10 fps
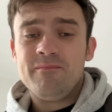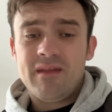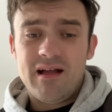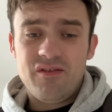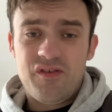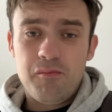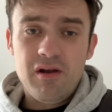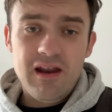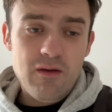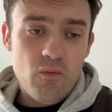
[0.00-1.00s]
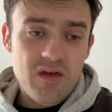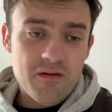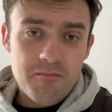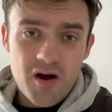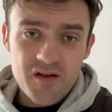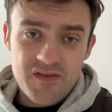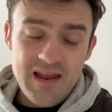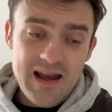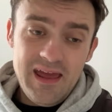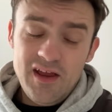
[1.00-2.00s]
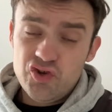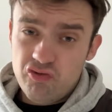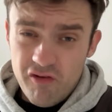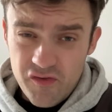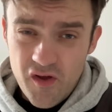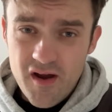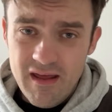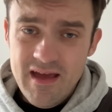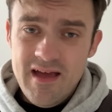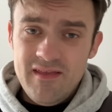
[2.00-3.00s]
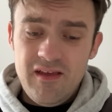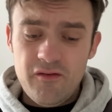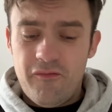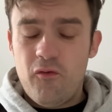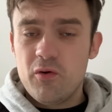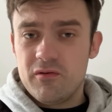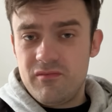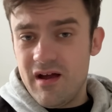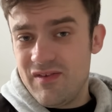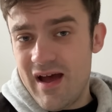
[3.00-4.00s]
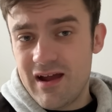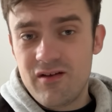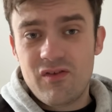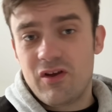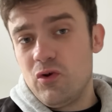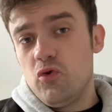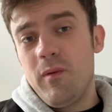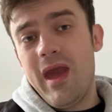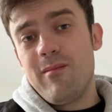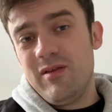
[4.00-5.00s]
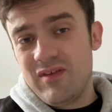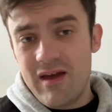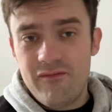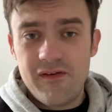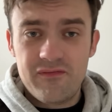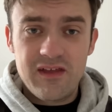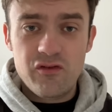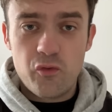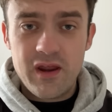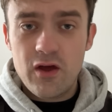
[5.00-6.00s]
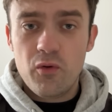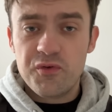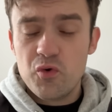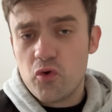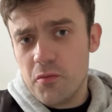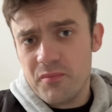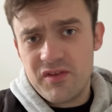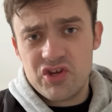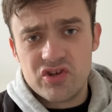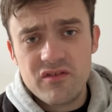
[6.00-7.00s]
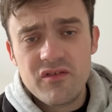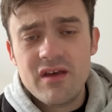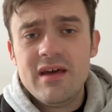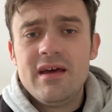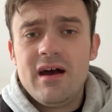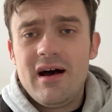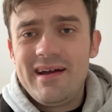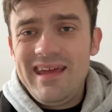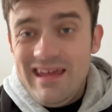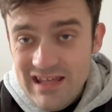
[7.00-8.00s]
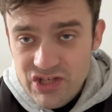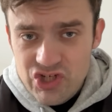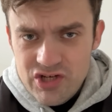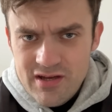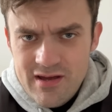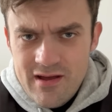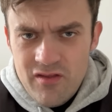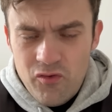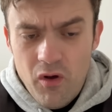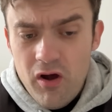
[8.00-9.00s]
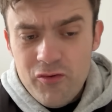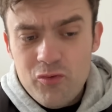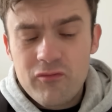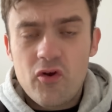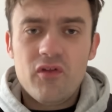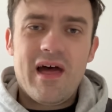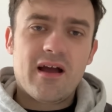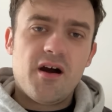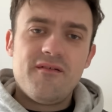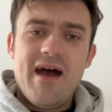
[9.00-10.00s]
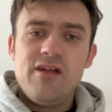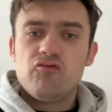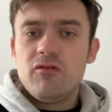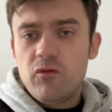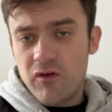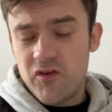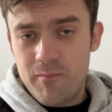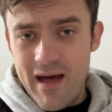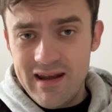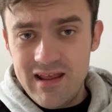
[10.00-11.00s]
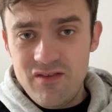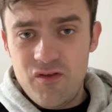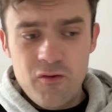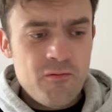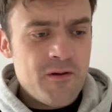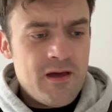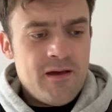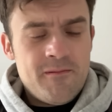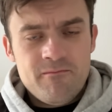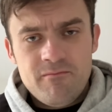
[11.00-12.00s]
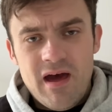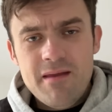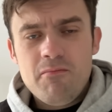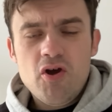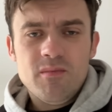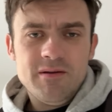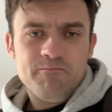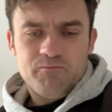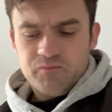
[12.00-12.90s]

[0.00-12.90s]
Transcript: And similarly with Martinelli, Trossard. These are four attackers that could all be aiming to get 15, 20 goals in all competitions each. So Arsenal have got that kind of headroom to expand into. But at the moment,